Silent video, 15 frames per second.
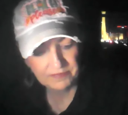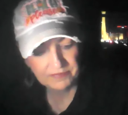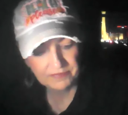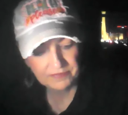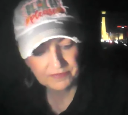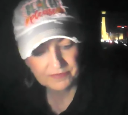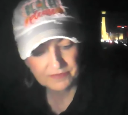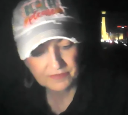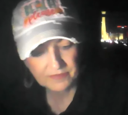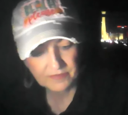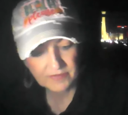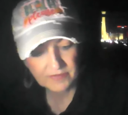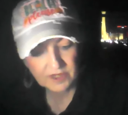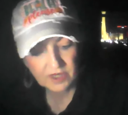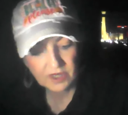
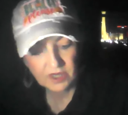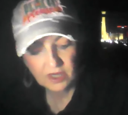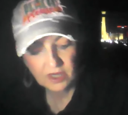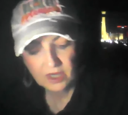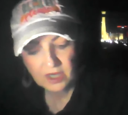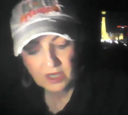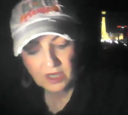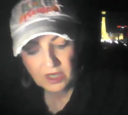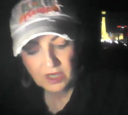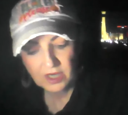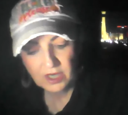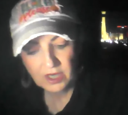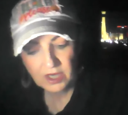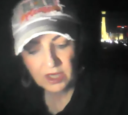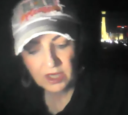
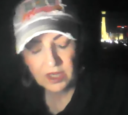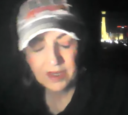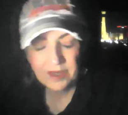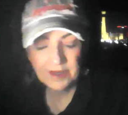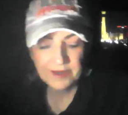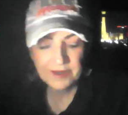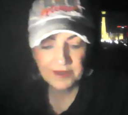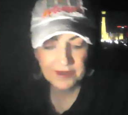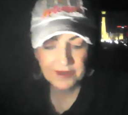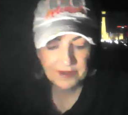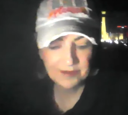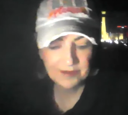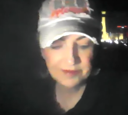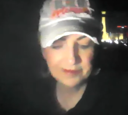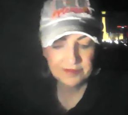
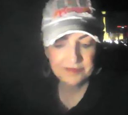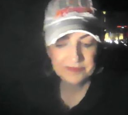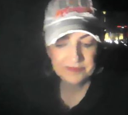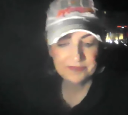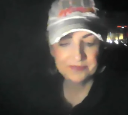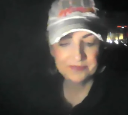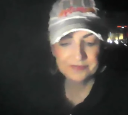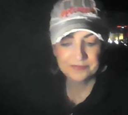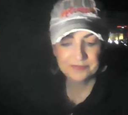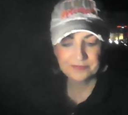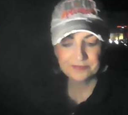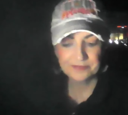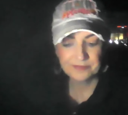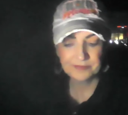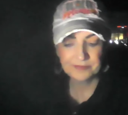
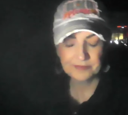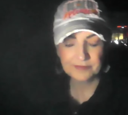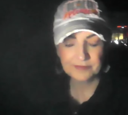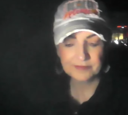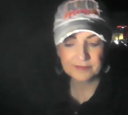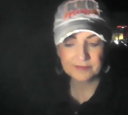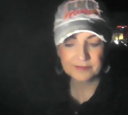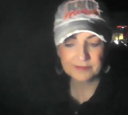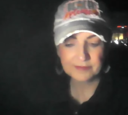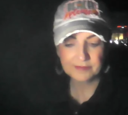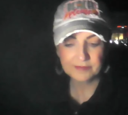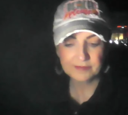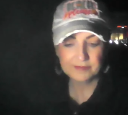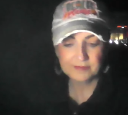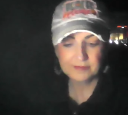
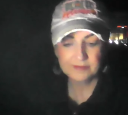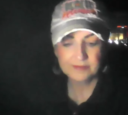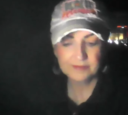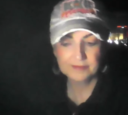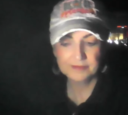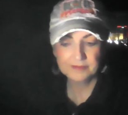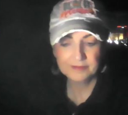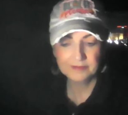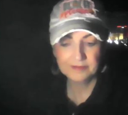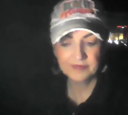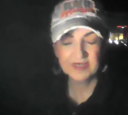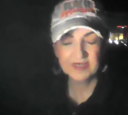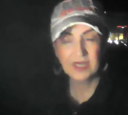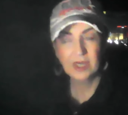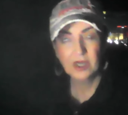
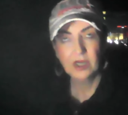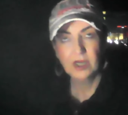Nobody speaks.